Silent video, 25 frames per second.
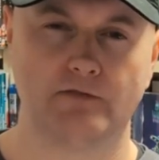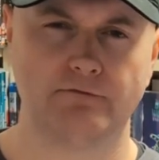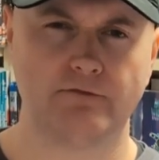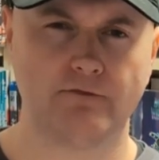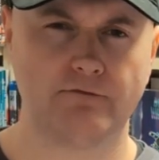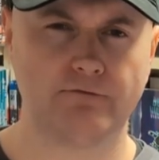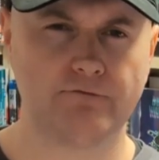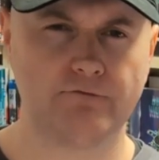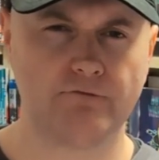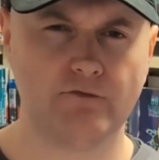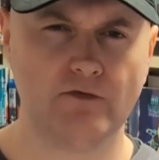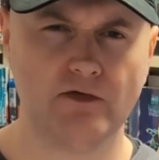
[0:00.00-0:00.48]

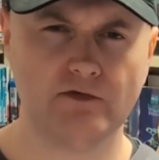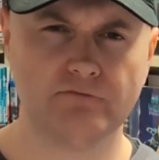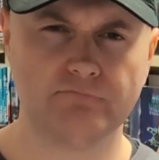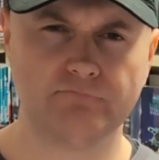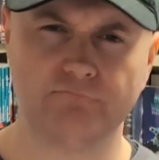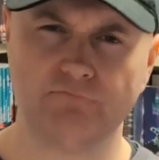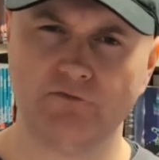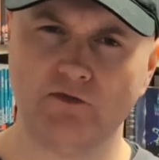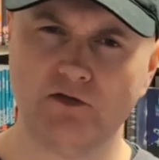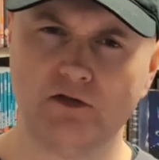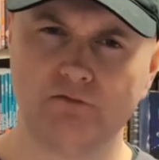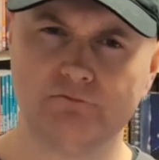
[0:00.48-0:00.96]
The third
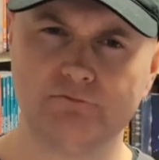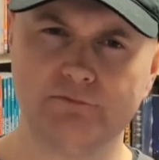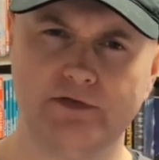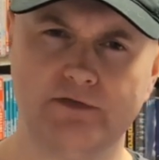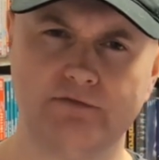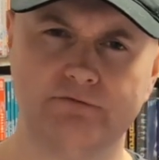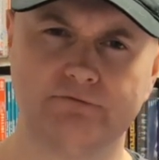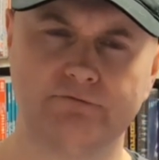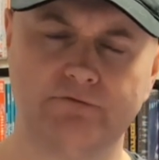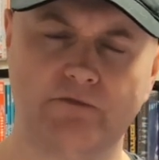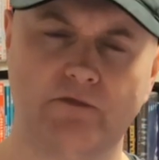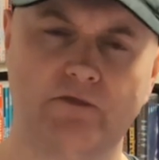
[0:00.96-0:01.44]
film
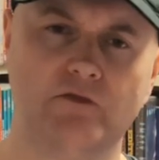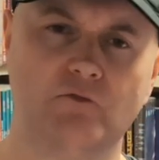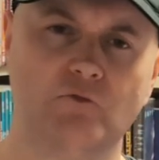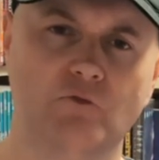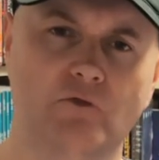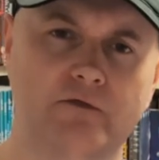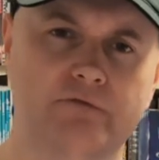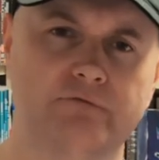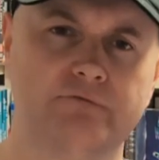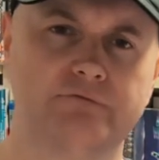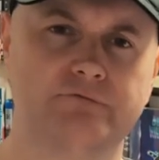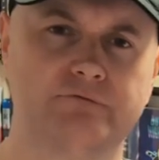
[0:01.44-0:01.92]
in Ty
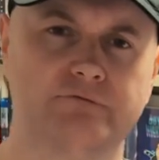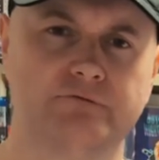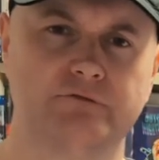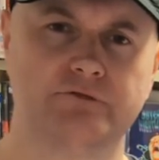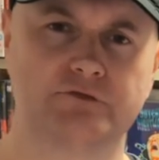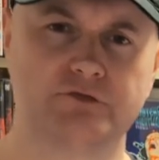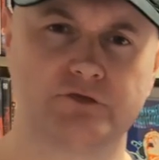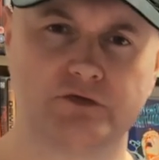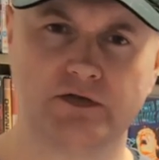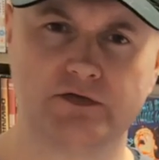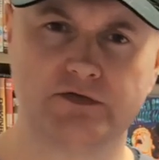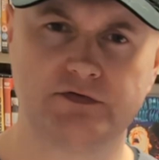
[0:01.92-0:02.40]
West's
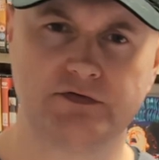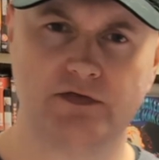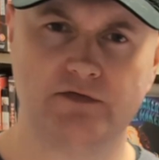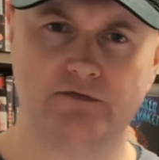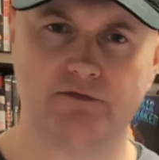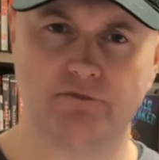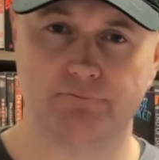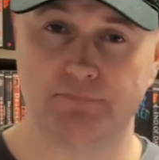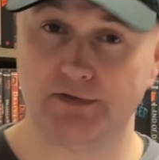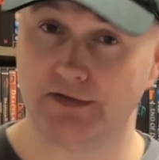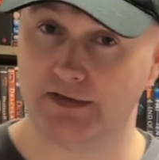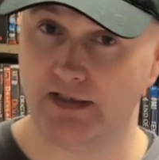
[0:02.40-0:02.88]
trilogy
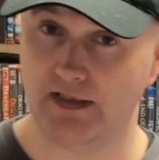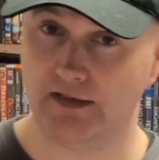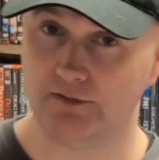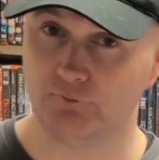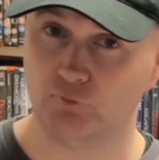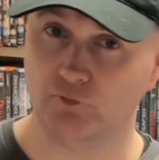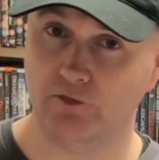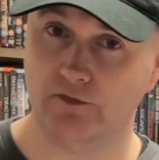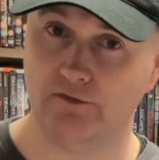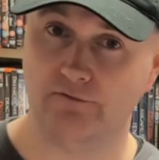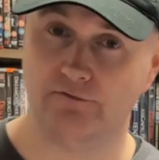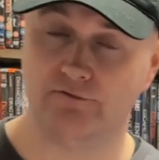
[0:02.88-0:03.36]
that
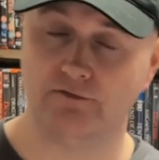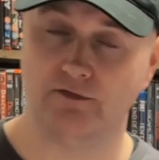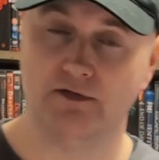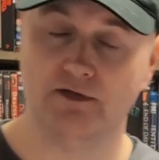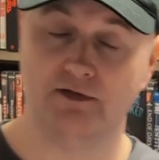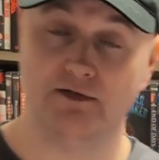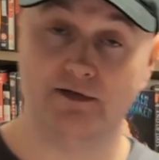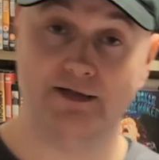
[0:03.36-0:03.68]
began with